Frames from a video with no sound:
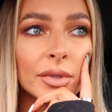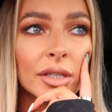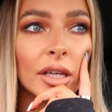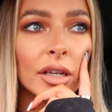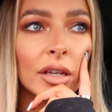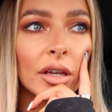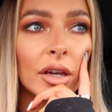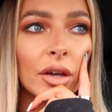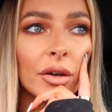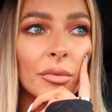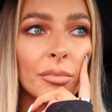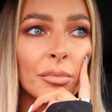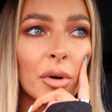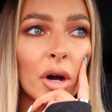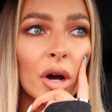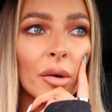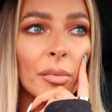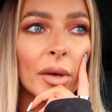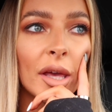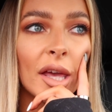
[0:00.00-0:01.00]
was gonna
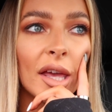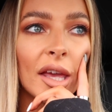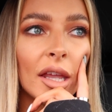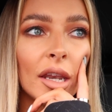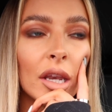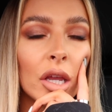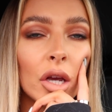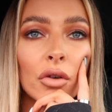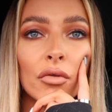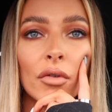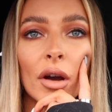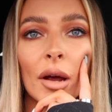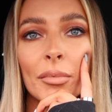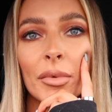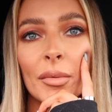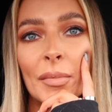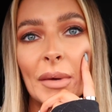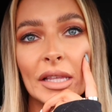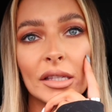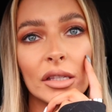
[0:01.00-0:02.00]
pop in,
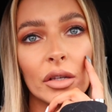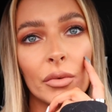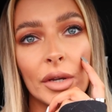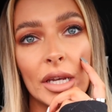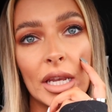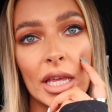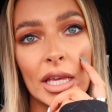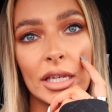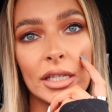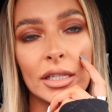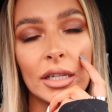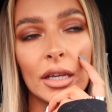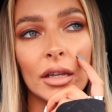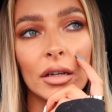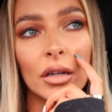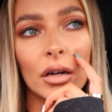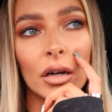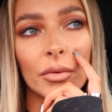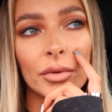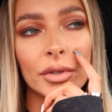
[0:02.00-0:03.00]
grab the bits that we
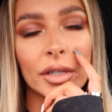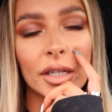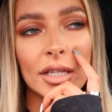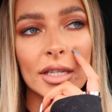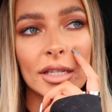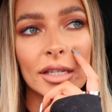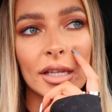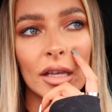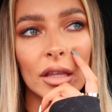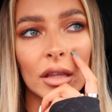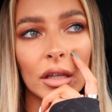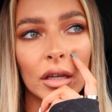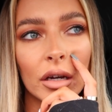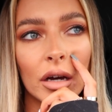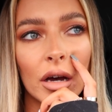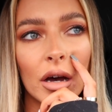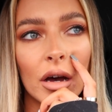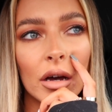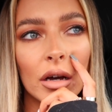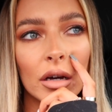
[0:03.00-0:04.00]
needed. I was gonna sit in the
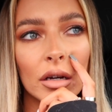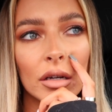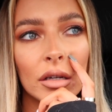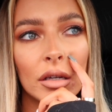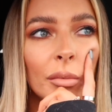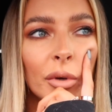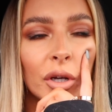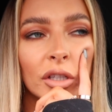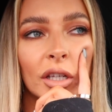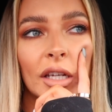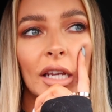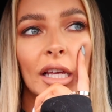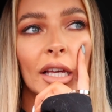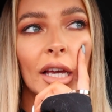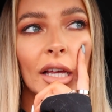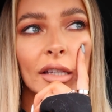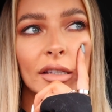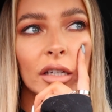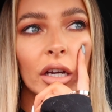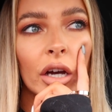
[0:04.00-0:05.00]
car. Because I didn't
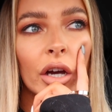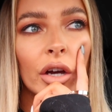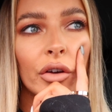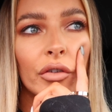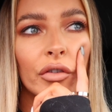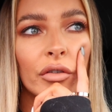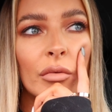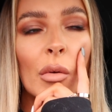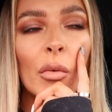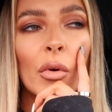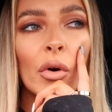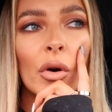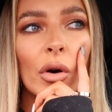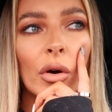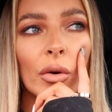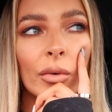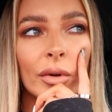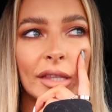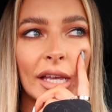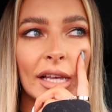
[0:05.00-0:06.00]
get to go for my
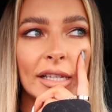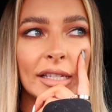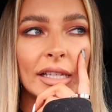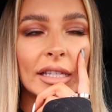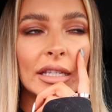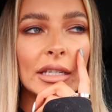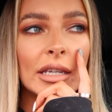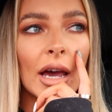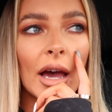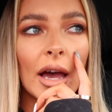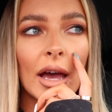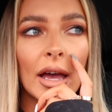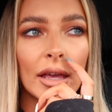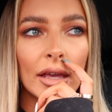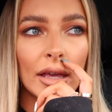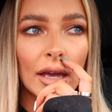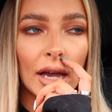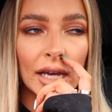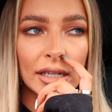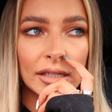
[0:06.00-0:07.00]
walk with Desi
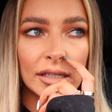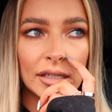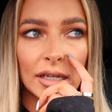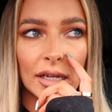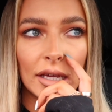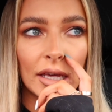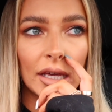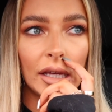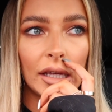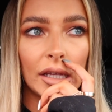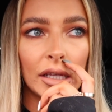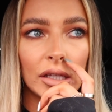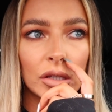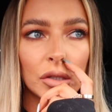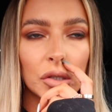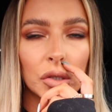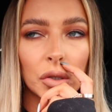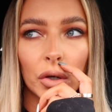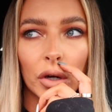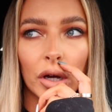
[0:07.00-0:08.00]
today, Andy
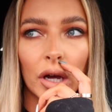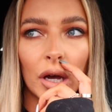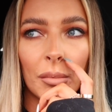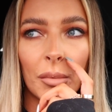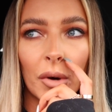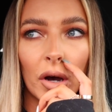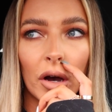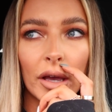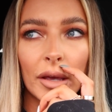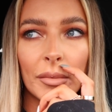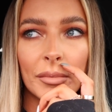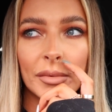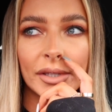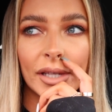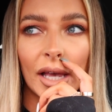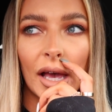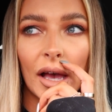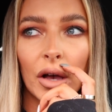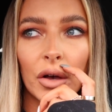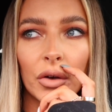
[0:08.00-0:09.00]
took her by
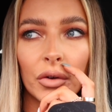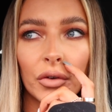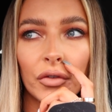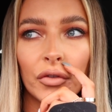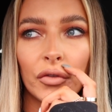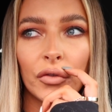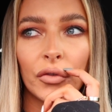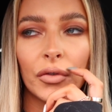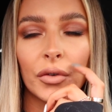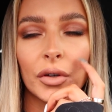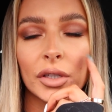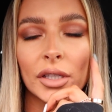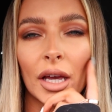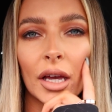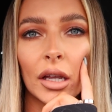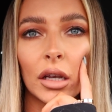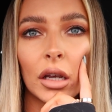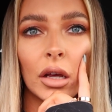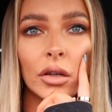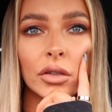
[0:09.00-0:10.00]
himself because
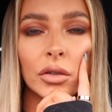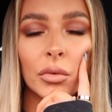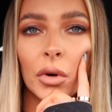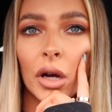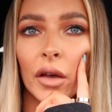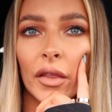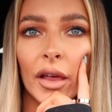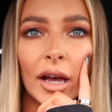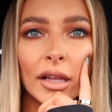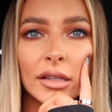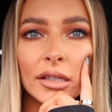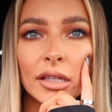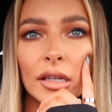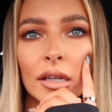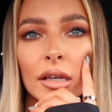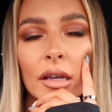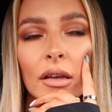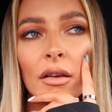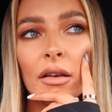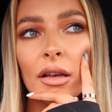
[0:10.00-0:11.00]
I had loads of work that I had
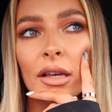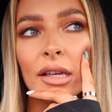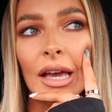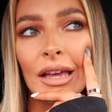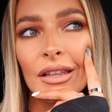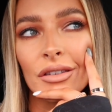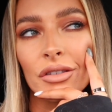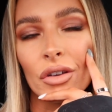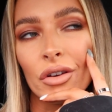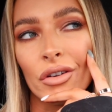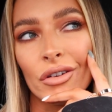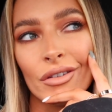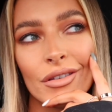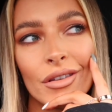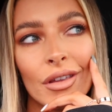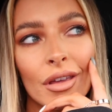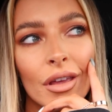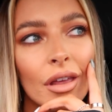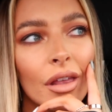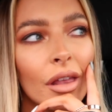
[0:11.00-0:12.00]
to get
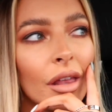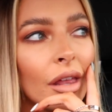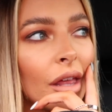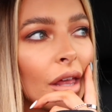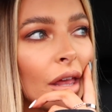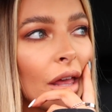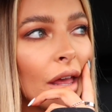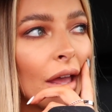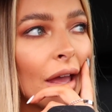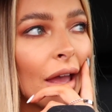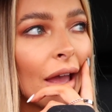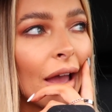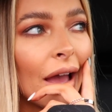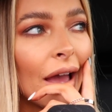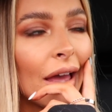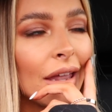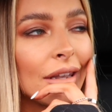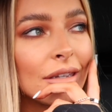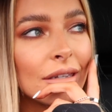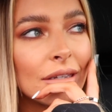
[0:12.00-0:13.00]
done.
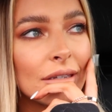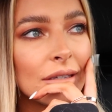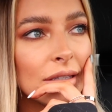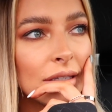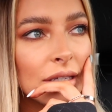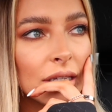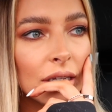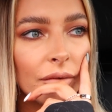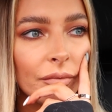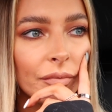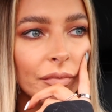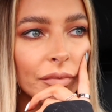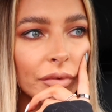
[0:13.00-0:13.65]
And